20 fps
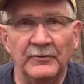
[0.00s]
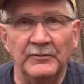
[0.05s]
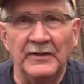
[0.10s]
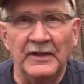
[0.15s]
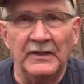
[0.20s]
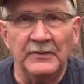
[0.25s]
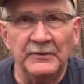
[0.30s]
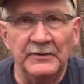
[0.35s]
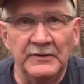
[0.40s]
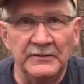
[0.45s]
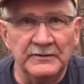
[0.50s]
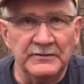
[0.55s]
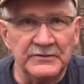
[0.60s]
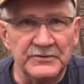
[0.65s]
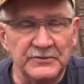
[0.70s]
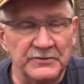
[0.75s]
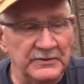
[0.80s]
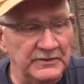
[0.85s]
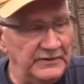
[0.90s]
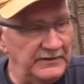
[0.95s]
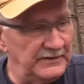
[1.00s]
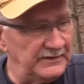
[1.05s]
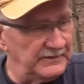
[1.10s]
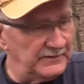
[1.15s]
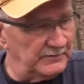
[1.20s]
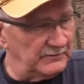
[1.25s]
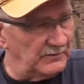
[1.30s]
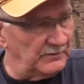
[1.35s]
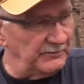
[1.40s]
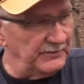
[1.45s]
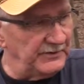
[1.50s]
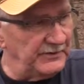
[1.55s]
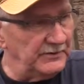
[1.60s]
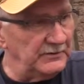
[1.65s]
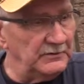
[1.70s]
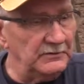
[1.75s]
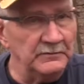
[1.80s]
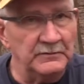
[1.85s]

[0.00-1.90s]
about. We enjoy what we do,